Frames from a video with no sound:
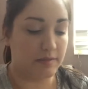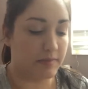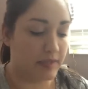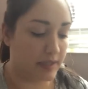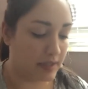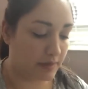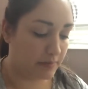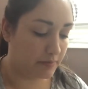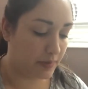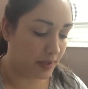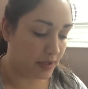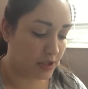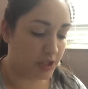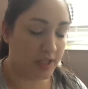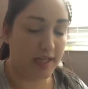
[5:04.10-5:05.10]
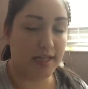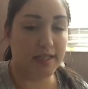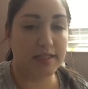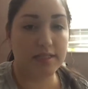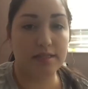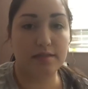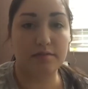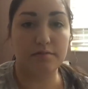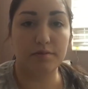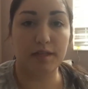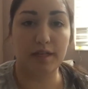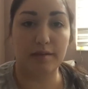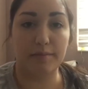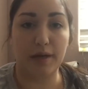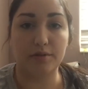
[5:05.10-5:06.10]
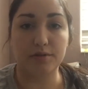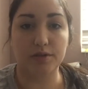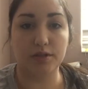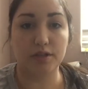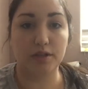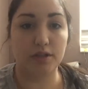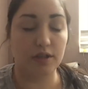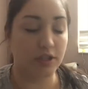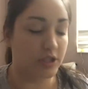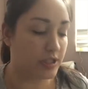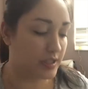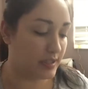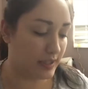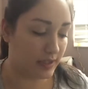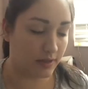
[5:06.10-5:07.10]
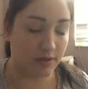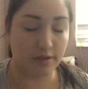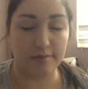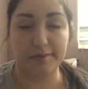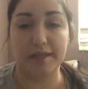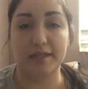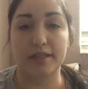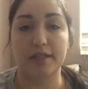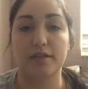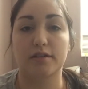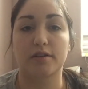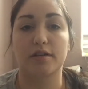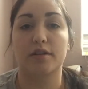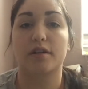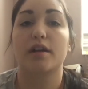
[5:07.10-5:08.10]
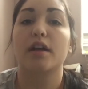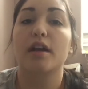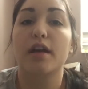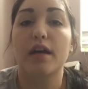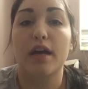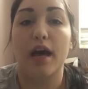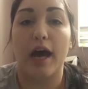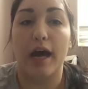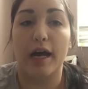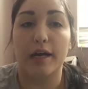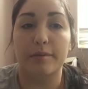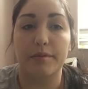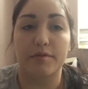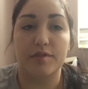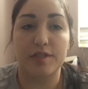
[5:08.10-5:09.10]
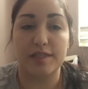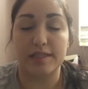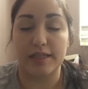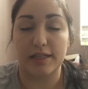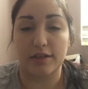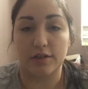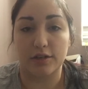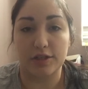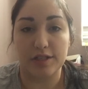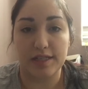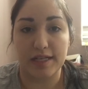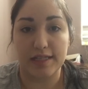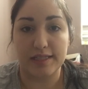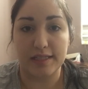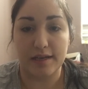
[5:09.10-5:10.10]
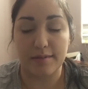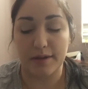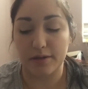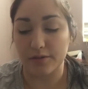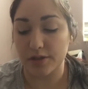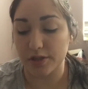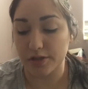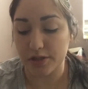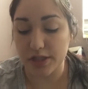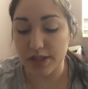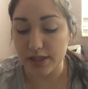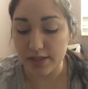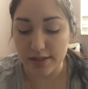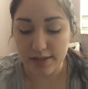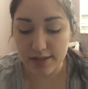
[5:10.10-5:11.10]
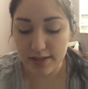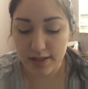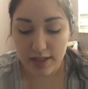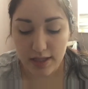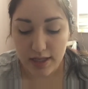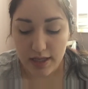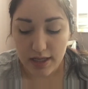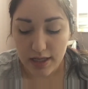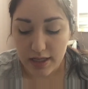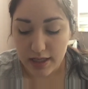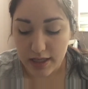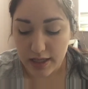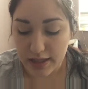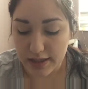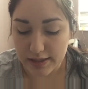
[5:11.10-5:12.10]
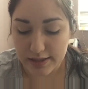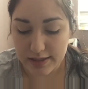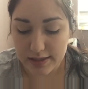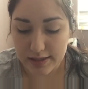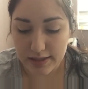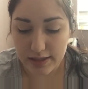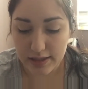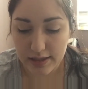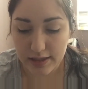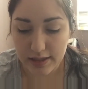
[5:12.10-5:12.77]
to be in, but she hates when I pound her and she's laying on her belly, or if she's laying on her sides and I pound her. She just, it's